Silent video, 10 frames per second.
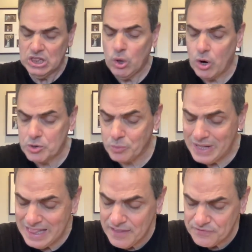Lord,
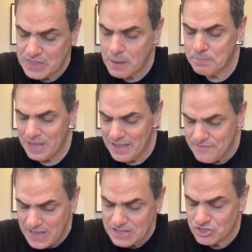we lift up
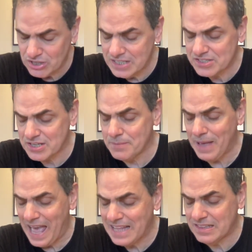
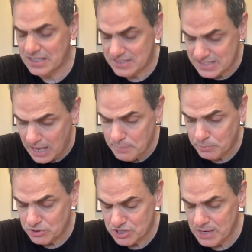evangelism and
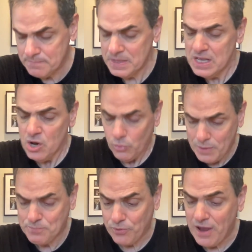discipleship.
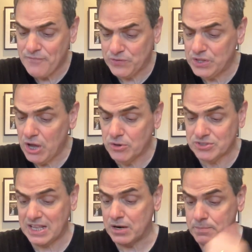We pray for
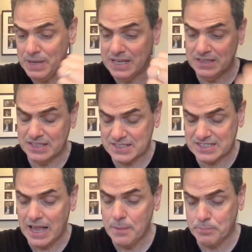those that are being
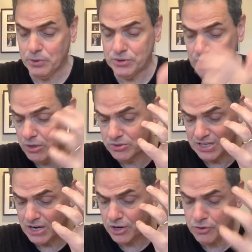discipled, those
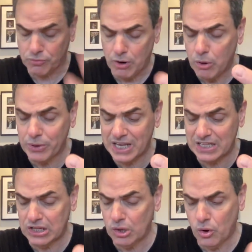that are growing
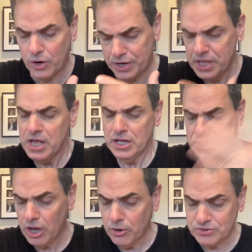in the Lord,
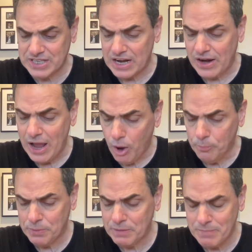those that are
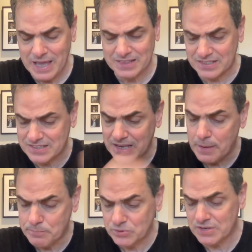helping make
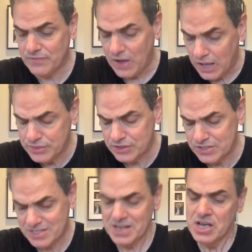disciples of
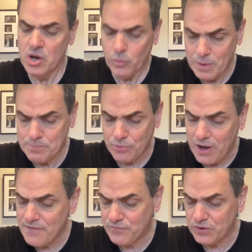others. We
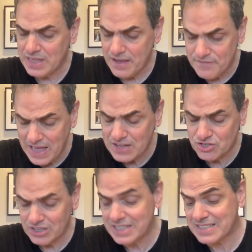pray for the
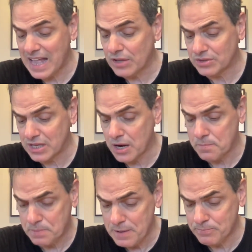evangelists out there,
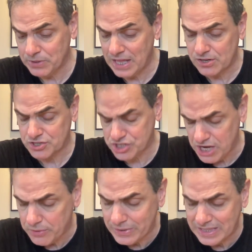people that are
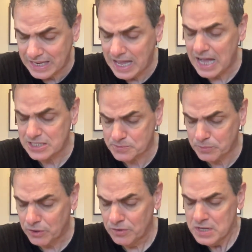sharing the
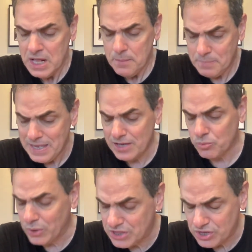gospel, be
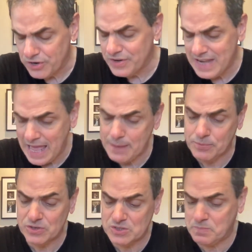it with their
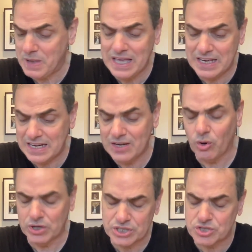neighbors, be it in
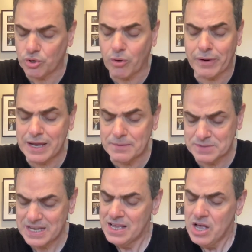
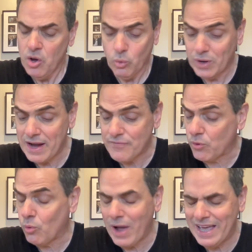auditoriums,
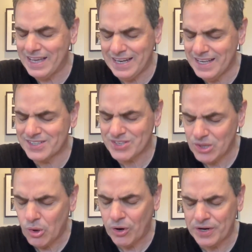whatever way it is,
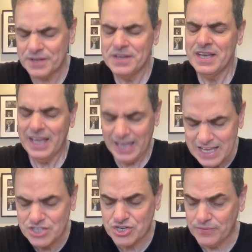Lord,
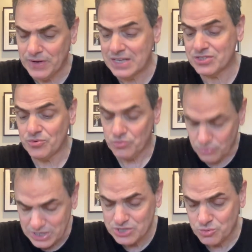each of us
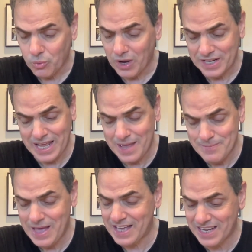reach one.
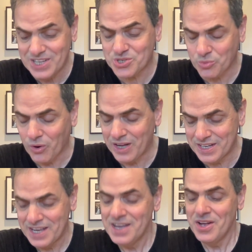Amen. Each
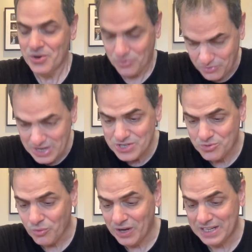one
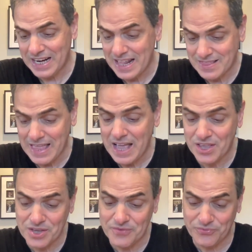reach one. And I
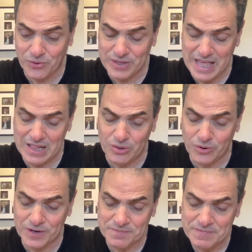thank you for that,
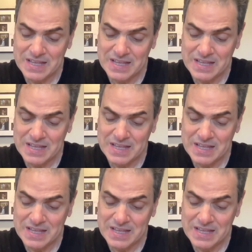Lord.